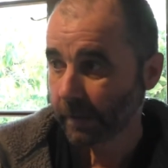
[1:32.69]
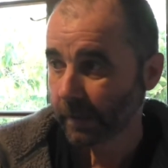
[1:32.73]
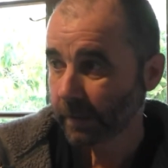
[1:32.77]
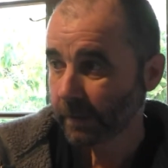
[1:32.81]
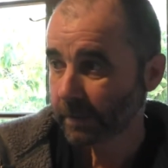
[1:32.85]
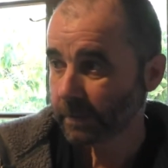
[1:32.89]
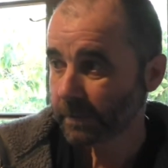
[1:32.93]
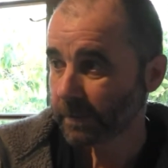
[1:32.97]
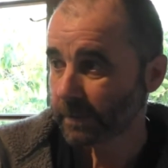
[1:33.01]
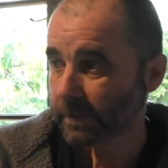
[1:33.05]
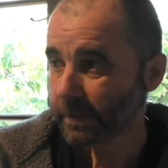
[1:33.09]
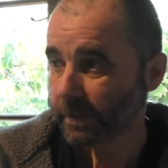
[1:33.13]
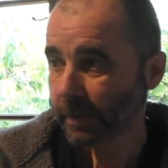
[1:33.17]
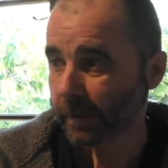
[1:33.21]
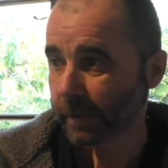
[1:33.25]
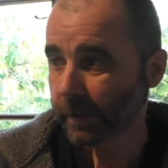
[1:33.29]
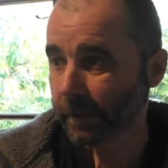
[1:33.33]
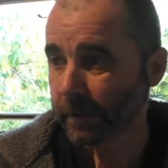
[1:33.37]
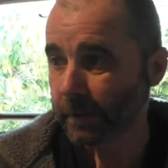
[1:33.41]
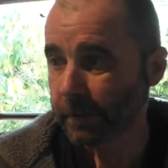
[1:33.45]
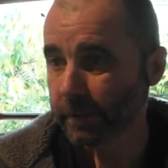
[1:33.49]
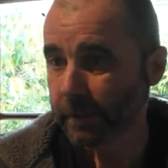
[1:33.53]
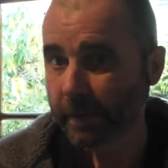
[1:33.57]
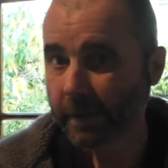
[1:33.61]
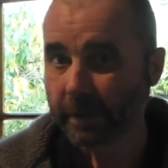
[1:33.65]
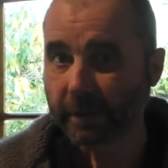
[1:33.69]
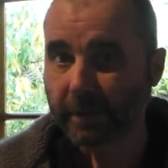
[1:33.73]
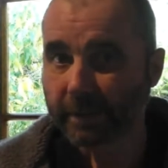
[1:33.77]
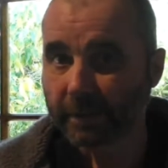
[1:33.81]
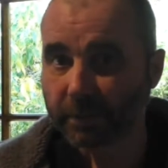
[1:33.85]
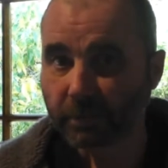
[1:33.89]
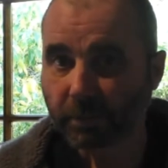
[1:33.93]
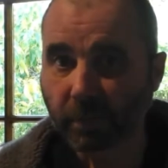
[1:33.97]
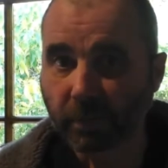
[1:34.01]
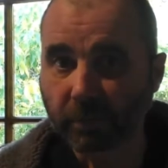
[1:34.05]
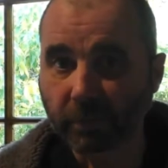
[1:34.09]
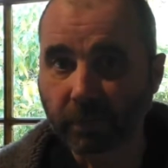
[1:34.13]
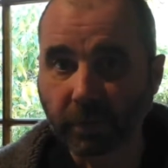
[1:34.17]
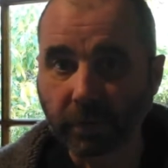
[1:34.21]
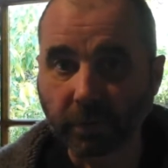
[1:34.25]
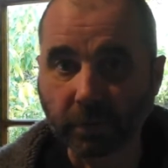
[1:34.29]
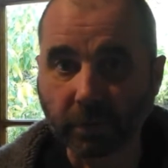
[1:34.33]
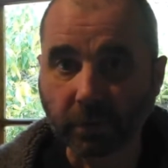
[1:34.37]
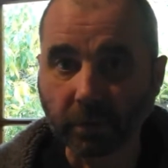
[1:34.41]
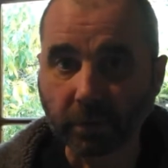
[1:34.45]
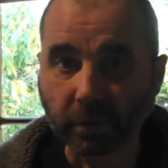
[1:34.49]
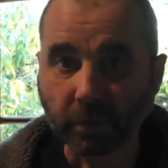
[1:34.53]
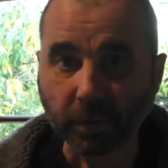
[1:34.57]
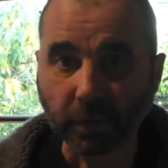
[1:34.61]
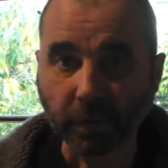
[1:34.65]
So that's why I'm not
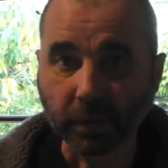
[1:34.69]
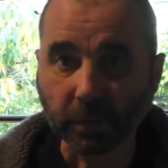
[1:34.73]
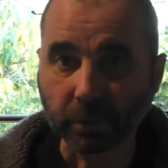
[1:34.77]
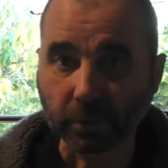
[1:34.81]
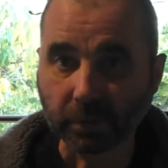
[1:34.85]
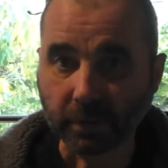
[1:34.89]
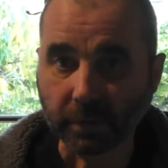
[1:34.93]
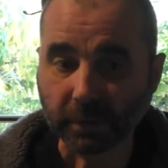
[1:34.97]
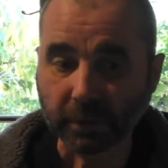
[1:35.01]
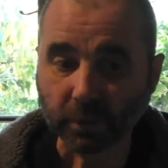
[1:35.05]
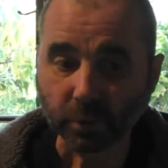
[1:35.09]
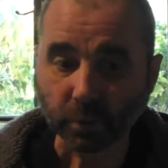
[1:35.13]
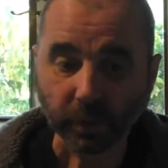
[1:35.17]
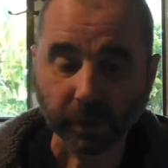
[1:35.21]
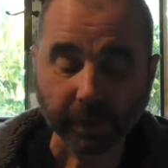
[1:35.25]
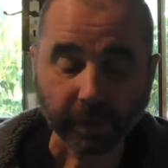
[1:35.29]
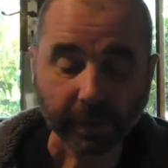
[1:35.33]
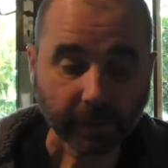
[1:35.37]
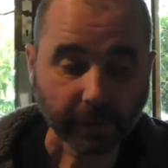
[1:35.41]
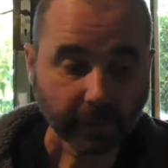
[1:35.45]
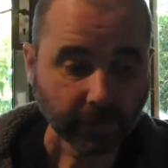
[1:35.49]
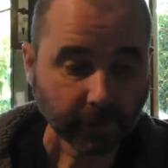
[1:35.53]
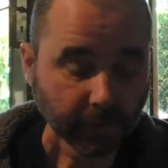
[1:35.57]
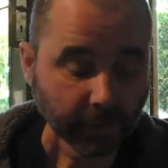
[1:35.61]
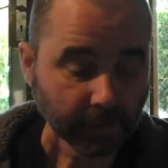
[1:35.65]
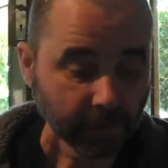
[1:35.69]
doing the build this week,